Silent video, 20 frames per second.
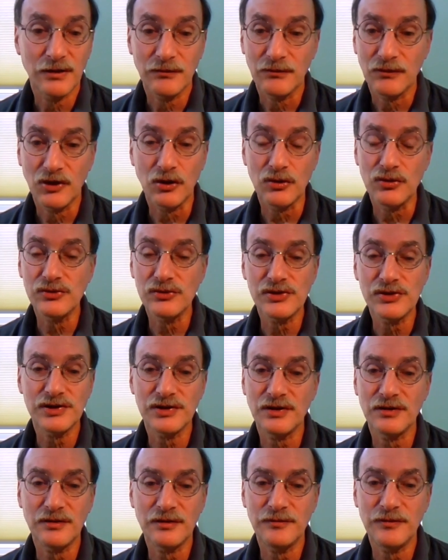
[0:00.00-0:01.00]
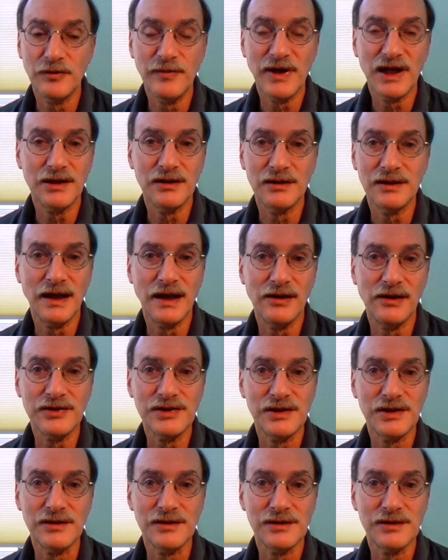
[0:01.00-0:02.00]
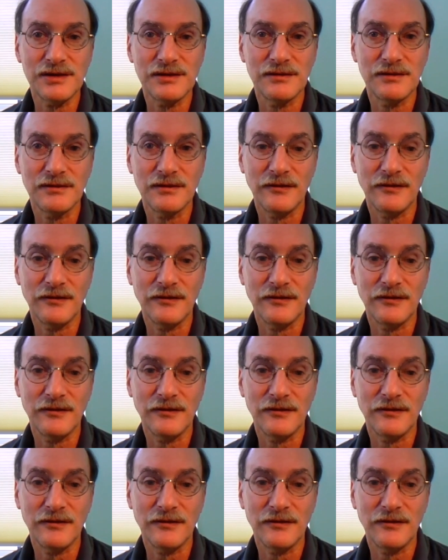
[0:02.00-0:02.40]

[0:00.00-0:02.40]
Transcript: Those, the meta-analysis,